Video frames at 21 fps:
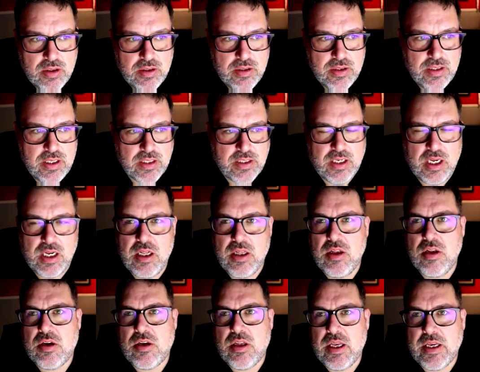that's going to
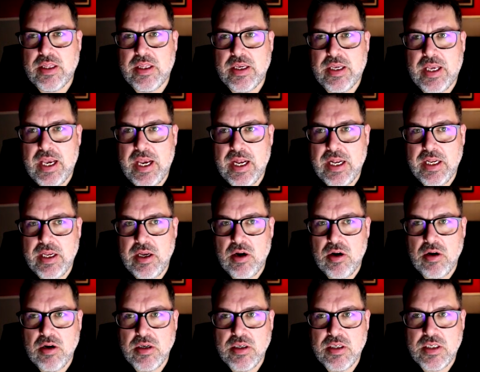look like the candy
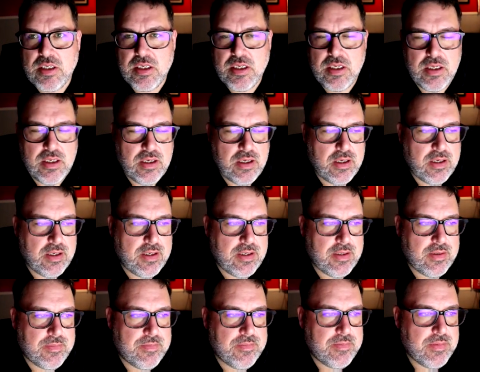hearts.
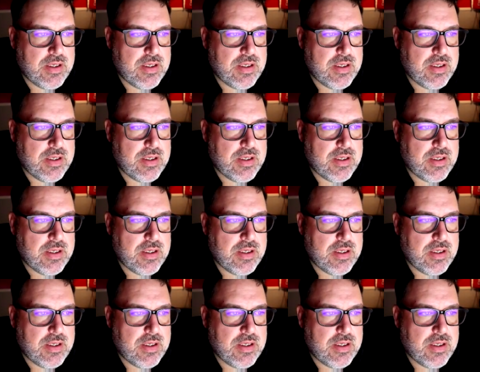Um,